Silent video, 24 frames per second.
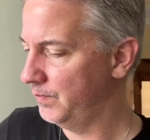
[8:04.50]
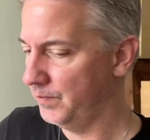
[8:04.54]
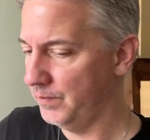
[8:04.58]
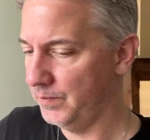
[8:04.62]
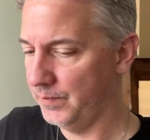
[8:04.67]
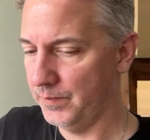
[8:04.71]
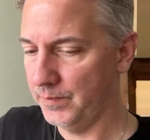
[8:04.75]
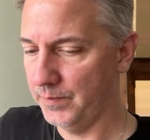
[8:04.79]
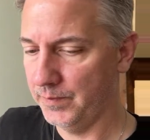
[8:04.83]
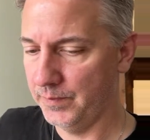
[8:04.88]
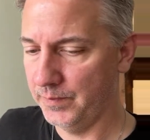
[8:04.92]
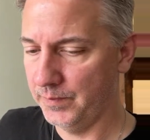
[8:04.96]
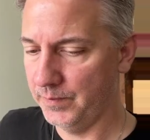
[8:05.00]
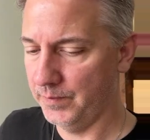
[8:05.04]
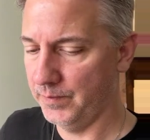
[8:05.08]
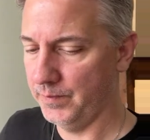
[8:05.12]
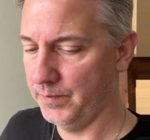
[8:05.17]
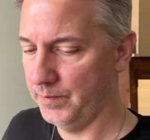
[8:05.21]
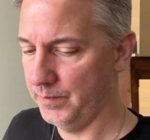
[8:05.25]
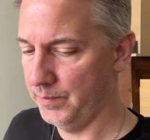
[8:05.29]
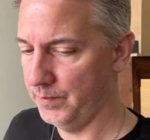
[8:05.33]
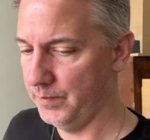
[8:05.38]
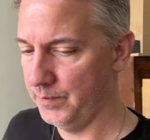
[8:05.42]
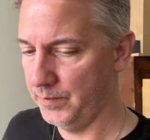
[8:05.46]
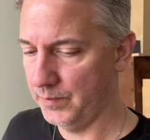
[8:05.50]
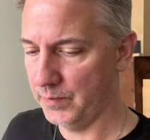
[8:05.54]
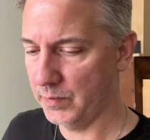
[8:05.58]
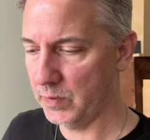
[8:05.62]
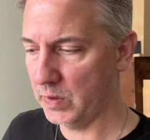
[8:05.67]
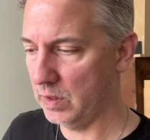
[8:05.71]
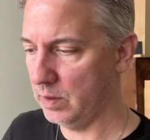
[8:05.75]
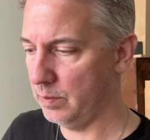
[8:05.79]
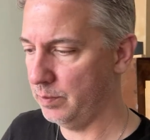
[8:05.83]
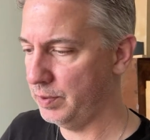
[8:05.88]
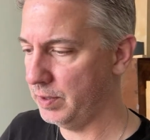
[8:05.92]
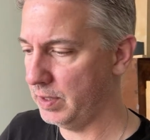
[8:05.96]
I'm
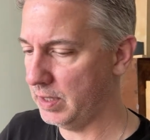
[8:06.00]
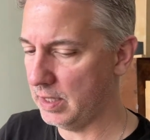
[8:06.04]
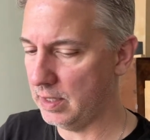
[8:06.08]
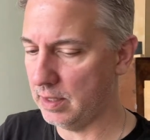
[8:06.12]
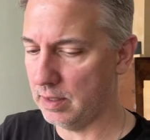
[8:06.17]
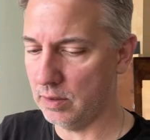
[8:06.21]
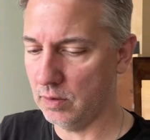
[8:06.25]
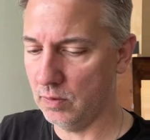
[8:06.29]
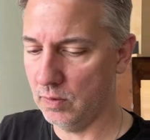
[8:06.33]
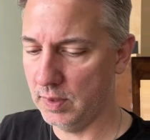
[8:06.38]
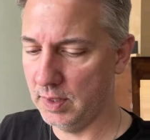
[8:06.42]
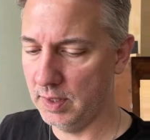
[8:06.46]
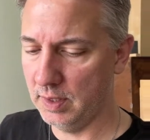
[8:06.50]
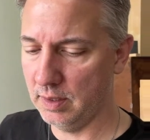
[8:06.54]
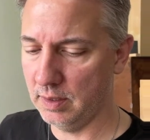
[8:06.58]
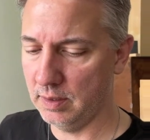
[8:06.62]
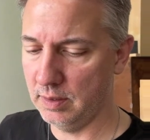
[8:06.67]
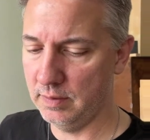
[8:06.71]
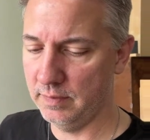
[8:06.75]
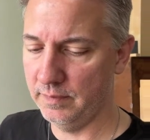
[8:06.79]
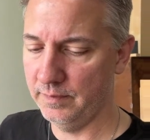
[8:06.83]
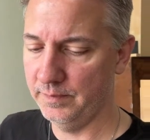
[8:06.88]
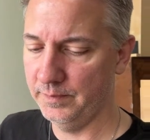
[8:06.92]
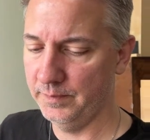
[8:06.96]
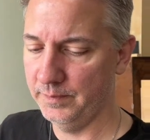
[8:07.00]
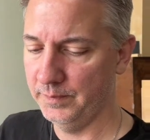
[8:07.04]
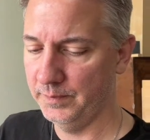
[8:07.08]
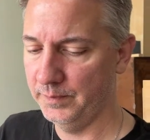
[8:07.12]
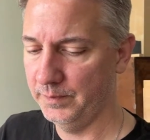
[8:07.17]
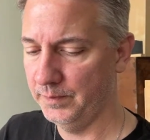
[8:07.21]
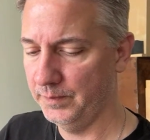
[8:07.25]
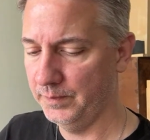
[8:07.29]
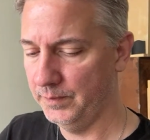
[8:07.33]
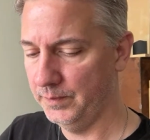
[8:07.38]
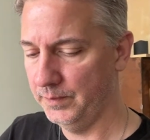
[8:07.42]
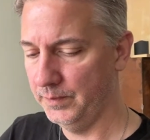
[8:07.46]
gonna put on our oil.
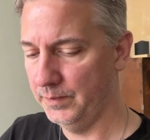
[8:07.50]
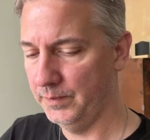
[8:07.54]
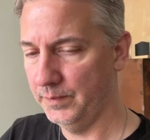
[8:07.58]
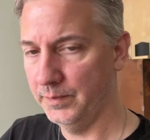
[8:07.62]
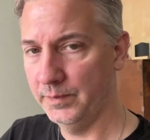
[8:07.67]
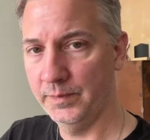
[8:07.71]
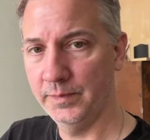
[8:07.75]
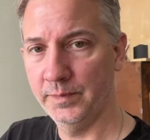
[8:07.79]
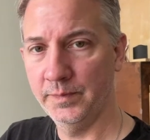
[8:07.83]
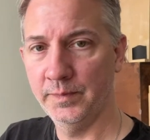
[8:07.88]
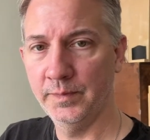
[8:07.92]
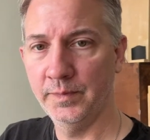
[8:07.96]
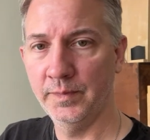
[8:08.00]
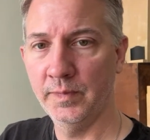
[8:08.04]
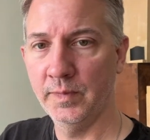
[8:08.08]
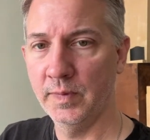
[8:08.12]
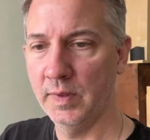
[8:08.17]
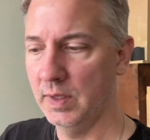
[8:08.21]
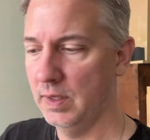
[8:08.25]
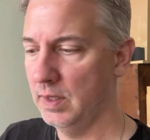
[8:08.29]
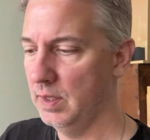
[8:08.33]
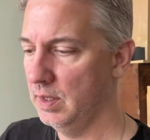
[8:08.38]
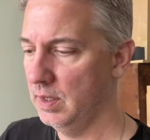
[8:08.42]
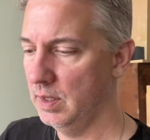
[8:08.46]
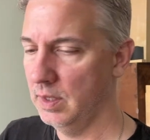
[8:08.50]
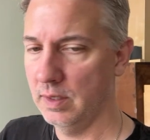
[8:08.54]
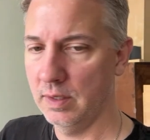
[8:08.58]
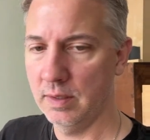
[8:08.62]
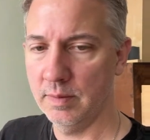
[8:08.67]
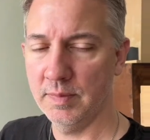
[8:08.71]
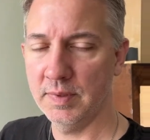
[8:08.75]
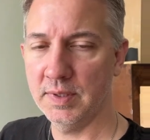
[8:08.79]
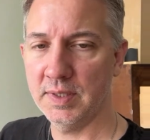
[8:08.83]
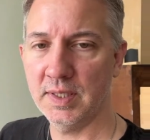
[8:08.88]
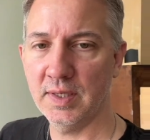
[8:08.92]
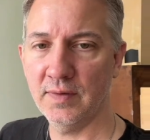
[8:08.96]
Let
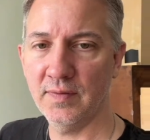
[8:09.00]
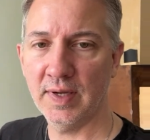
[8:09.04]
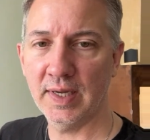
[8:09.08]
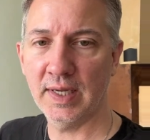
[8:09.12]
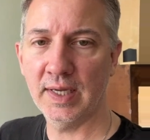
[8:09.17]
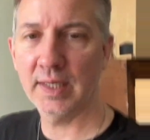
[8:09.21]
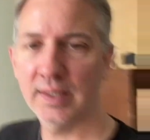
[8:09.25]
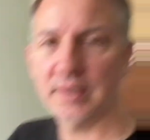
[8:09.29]
me see if I can